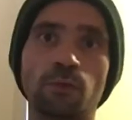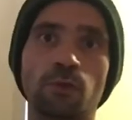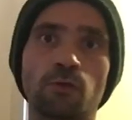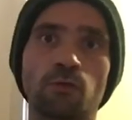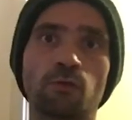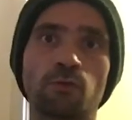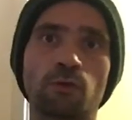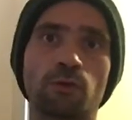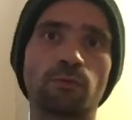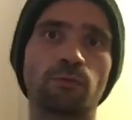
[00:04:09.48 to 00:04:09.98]

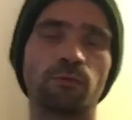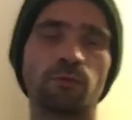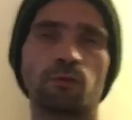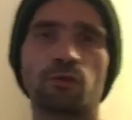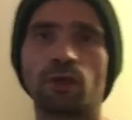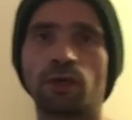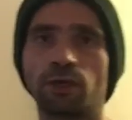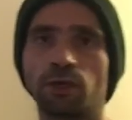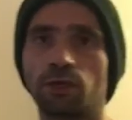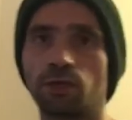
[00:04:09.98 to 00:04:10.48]
most common
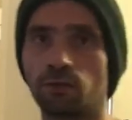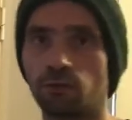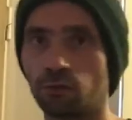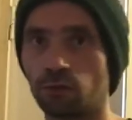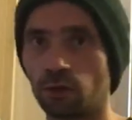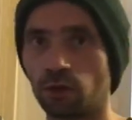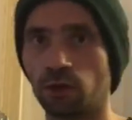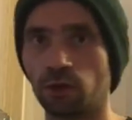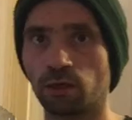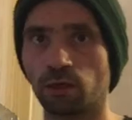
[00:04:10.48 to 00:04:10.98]
mistake you
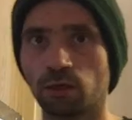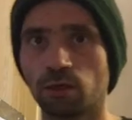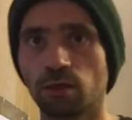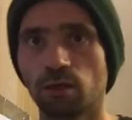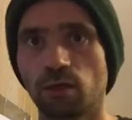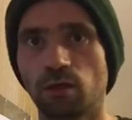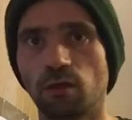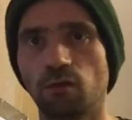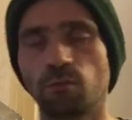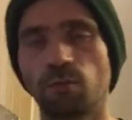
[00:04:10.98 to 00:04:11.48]
see
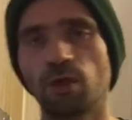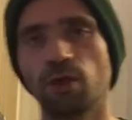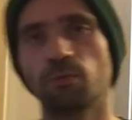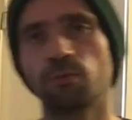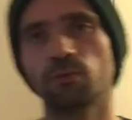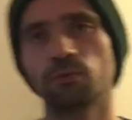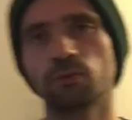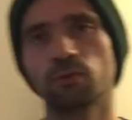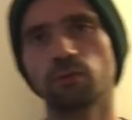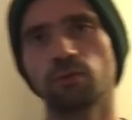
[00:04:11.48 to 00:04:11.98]
is
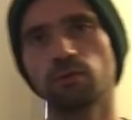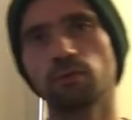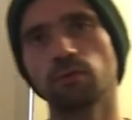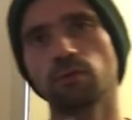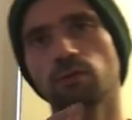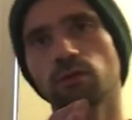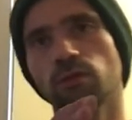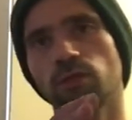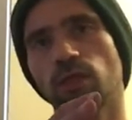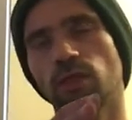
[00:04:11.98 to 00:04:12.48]
people not
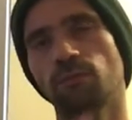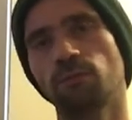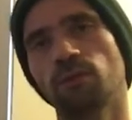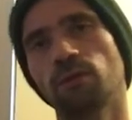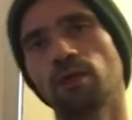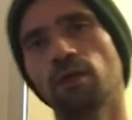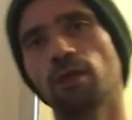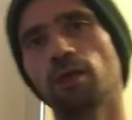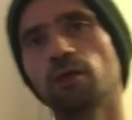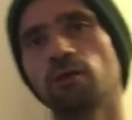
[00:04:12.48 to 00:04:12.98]
keeping
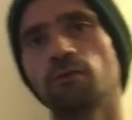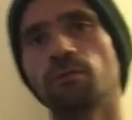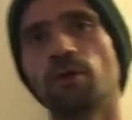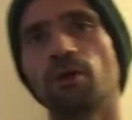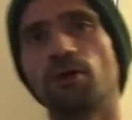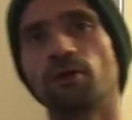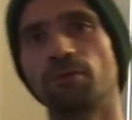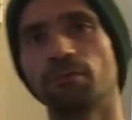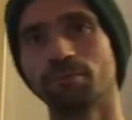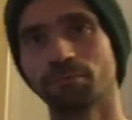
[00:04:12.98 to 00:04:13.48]
their
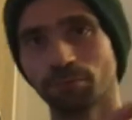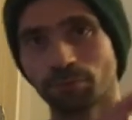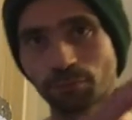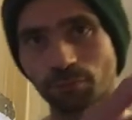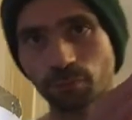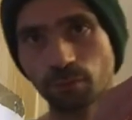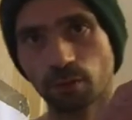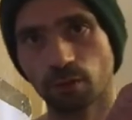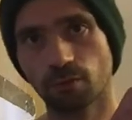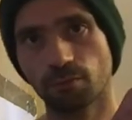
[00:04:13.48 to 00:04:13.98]
elbow
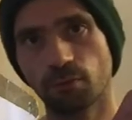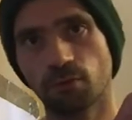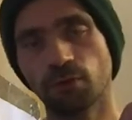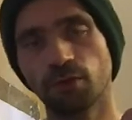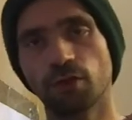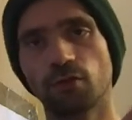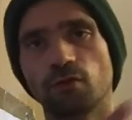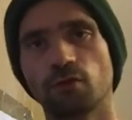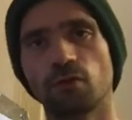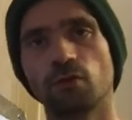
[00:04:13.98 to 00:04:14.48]

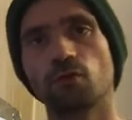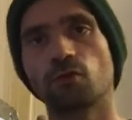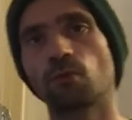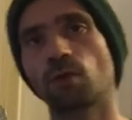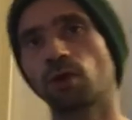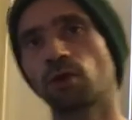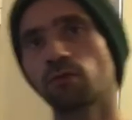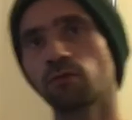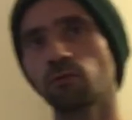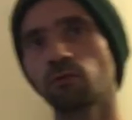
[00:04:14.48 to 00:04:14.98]
pointed to the
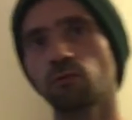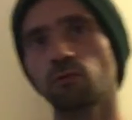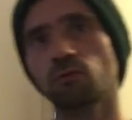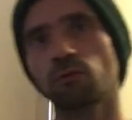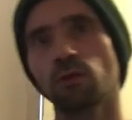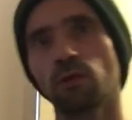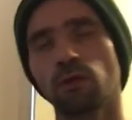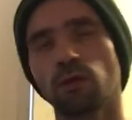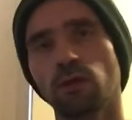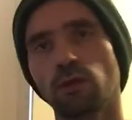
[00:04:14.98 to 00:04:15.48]
ground.
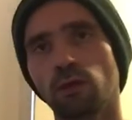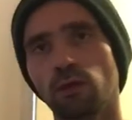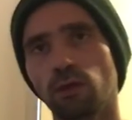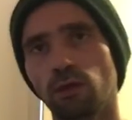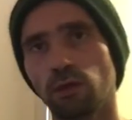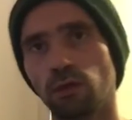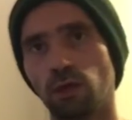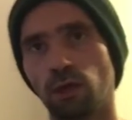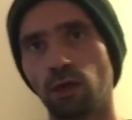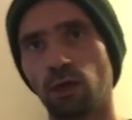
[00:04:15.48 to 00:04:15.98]

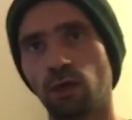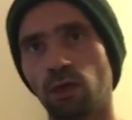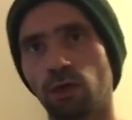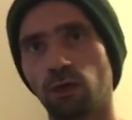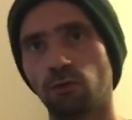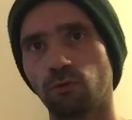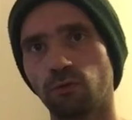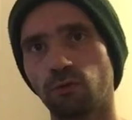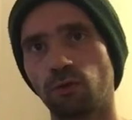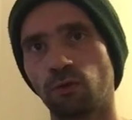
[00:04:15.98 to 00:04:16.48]

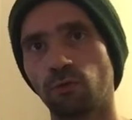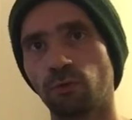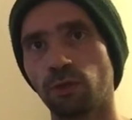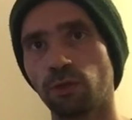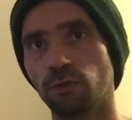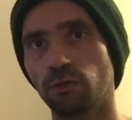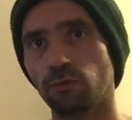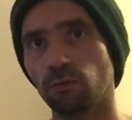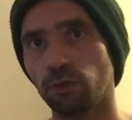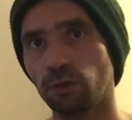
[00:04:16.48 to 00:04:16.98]
So
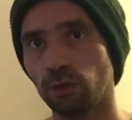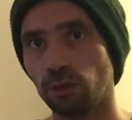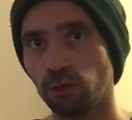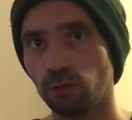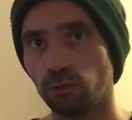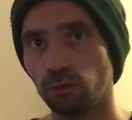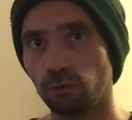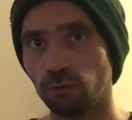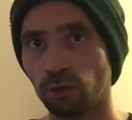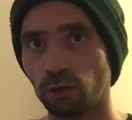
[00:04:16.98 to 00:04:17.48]
when
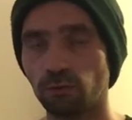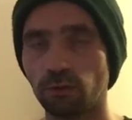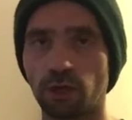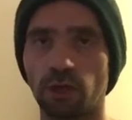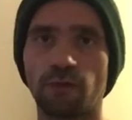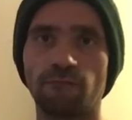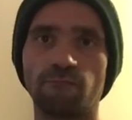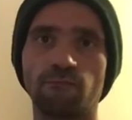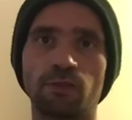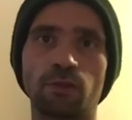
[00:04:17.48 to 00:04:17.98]
you don't
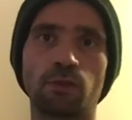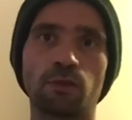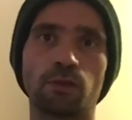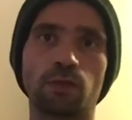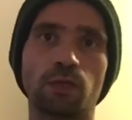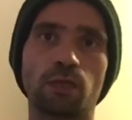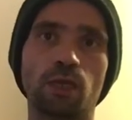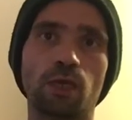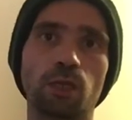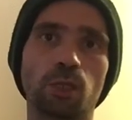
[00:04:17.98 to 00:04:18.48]
have the
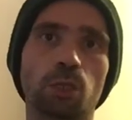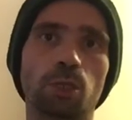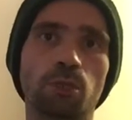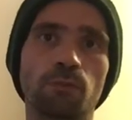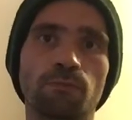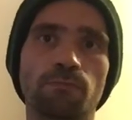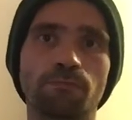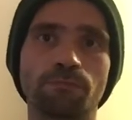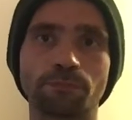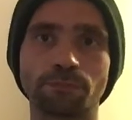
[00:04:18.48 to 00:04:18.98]

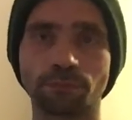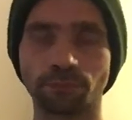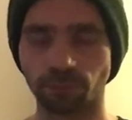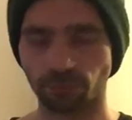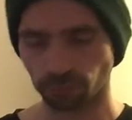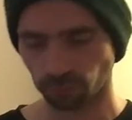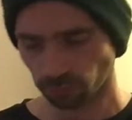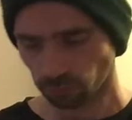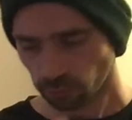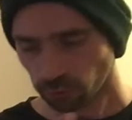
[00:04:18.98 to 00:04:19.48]
connection,
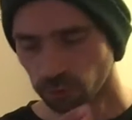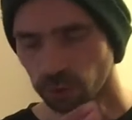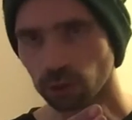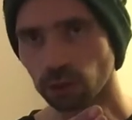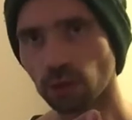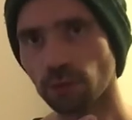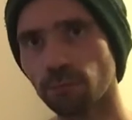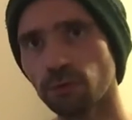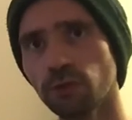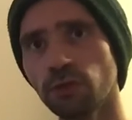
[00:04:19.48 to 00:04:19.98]

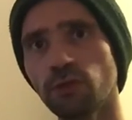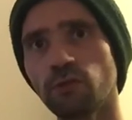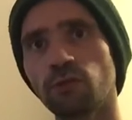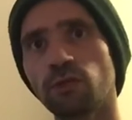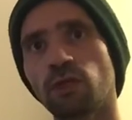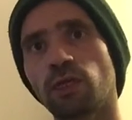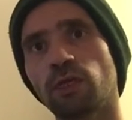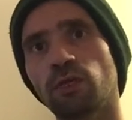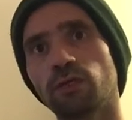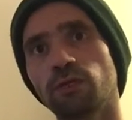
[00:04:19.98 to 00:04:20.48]
the body isn't
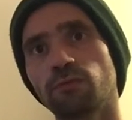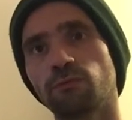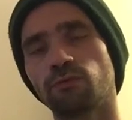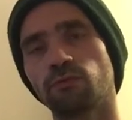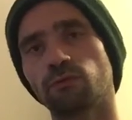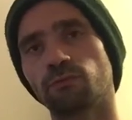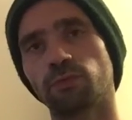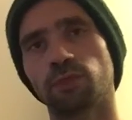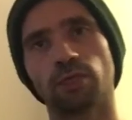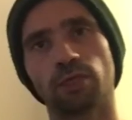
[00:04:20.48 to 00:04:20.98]
aligned
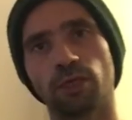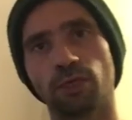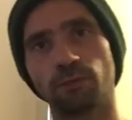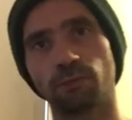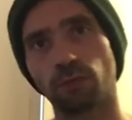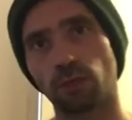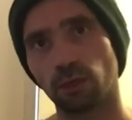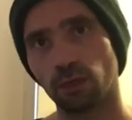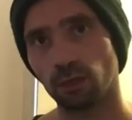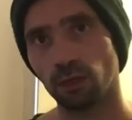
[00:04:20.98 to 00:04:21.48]
properly,
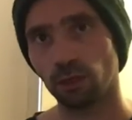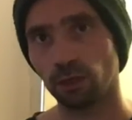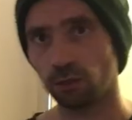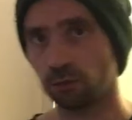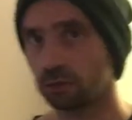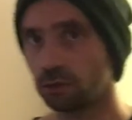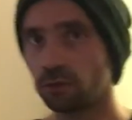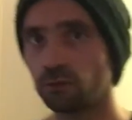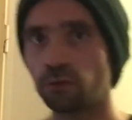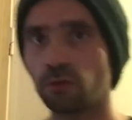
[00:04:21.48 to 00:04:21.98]

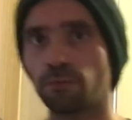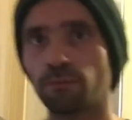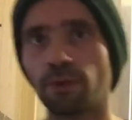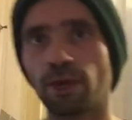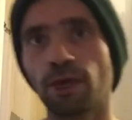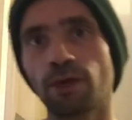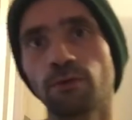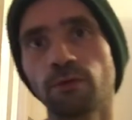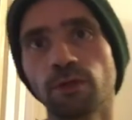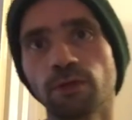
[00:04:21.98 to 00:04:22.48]
you're losing
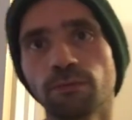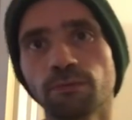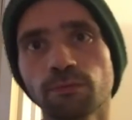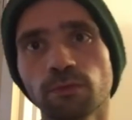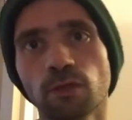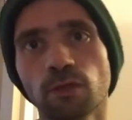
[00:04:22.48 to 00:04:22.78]
power.